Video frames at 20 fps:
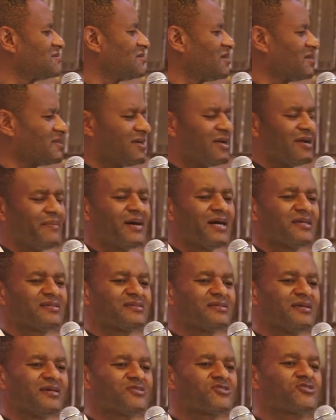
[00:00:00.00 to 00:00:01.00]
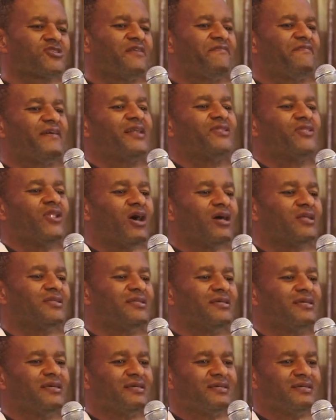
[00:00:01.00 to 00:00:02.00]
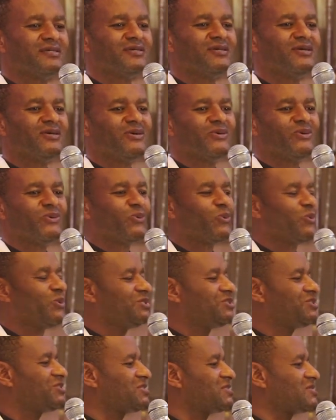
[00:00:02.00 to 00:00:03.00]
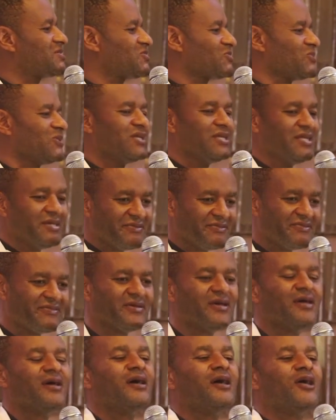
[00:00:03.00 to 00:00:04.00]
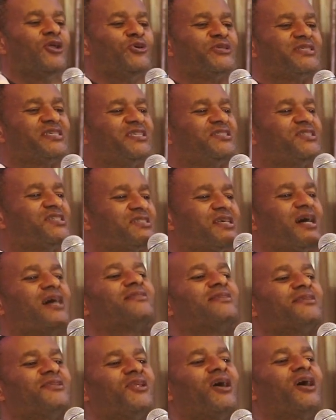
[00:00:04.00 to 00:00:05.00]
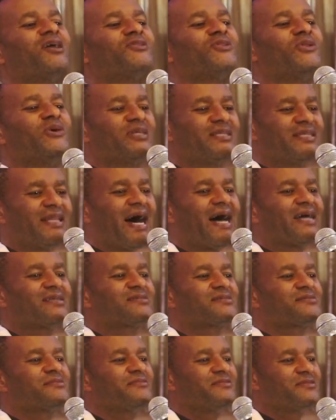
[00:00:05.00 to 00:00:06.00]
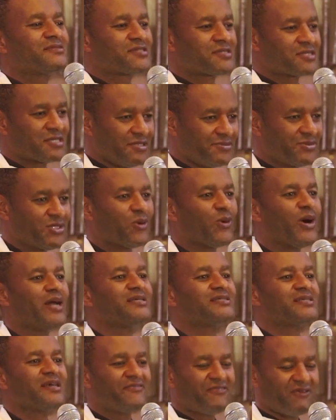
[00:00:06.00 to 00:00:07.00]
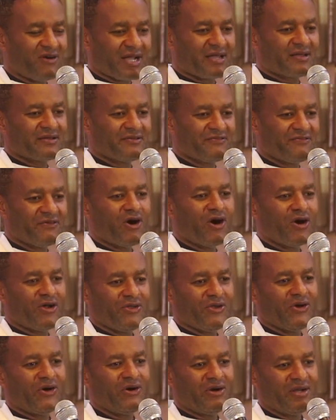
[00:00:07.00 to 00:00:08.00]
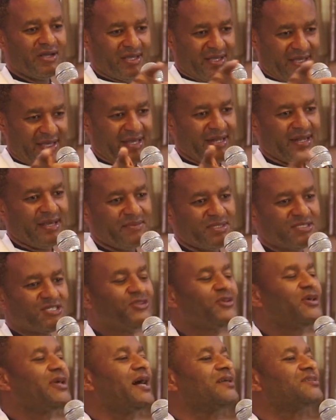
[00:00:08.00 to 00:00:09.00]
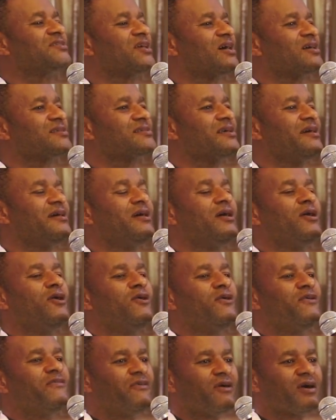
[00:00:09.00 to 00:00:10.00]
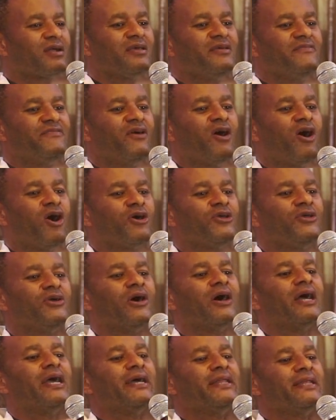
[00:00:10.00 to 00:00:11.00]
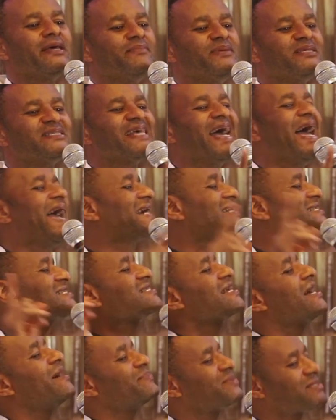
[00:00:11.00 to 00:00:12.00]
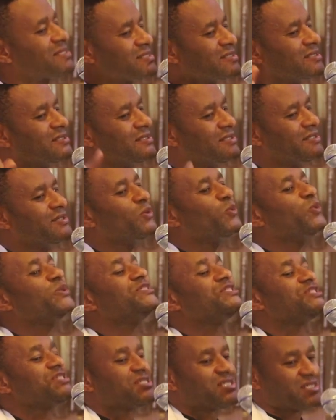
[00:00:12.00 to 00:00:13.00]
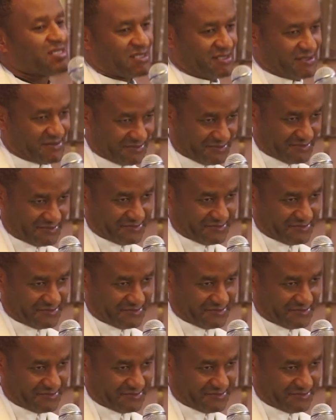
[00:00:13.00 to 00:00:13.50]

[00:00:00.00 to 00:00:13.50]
Or thereabouts, says, suffer not the witch to live. You think Jesus did not know that scripture when he said, forgive all your enemies? Did you hear Jesus say, forgive all your enemies except the witches?